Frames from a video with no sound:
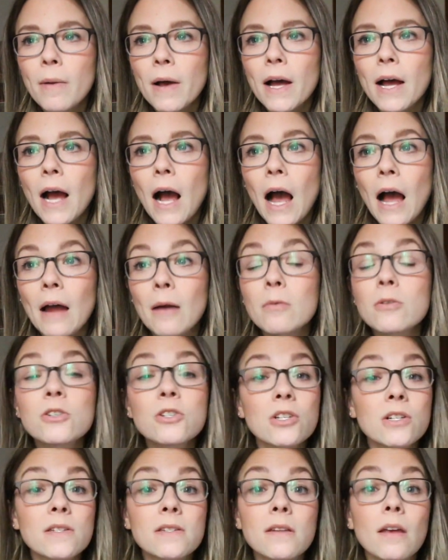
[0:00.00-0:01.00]
but I
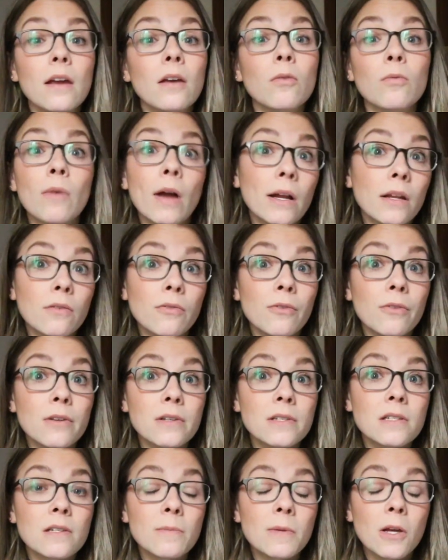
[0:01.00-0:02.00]
was just like ready for
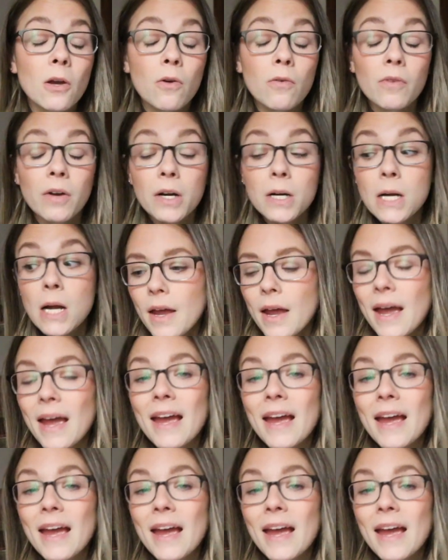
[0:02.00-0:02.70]
this to be over.